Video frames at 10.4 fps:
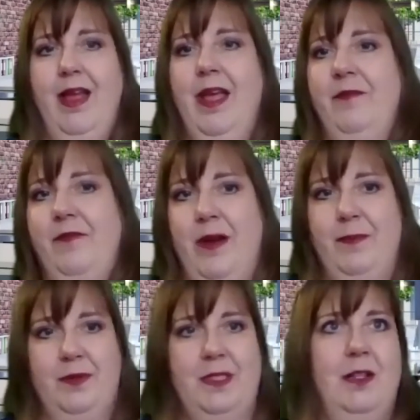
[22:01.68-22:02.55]
And
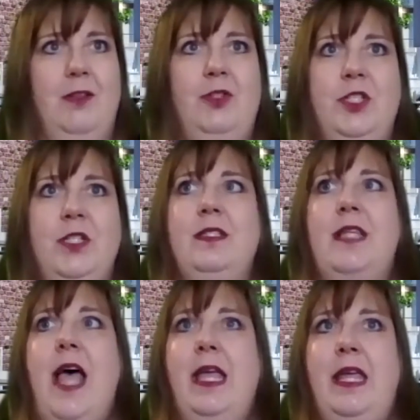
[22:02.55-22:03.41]
Fiber
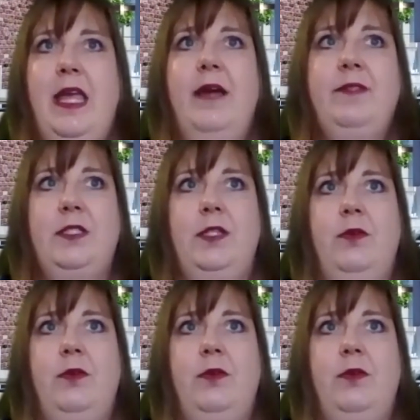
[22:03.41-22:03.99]
Solutions gives